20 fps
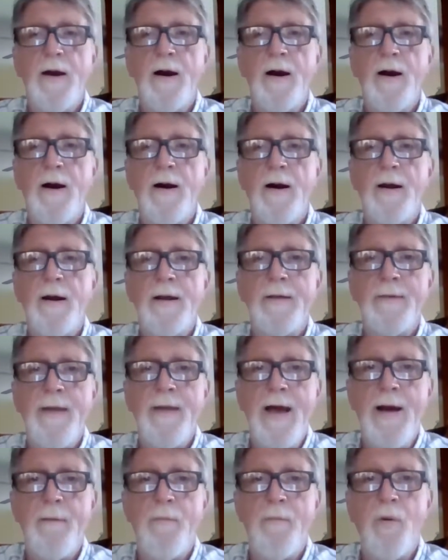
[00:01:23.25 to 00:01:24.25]
At
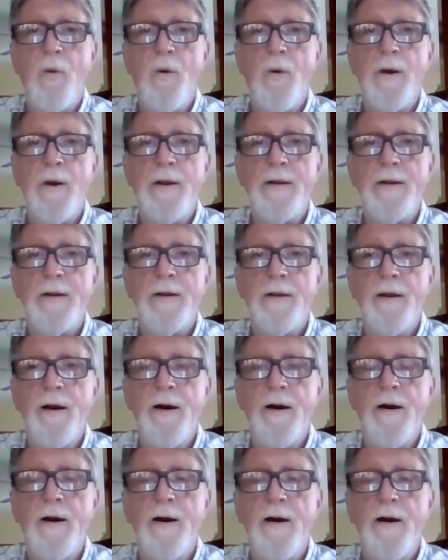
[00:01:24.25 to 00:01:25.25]
that point,
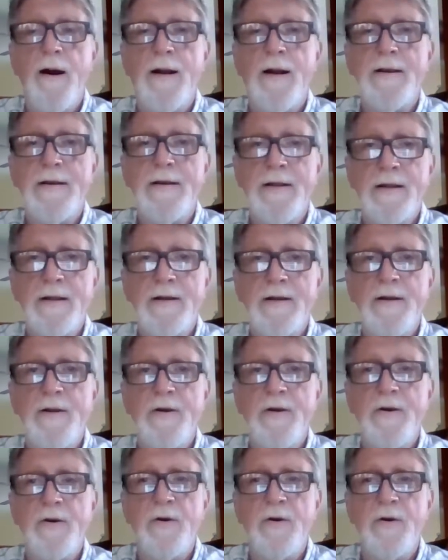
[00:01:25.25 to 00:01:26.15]
I did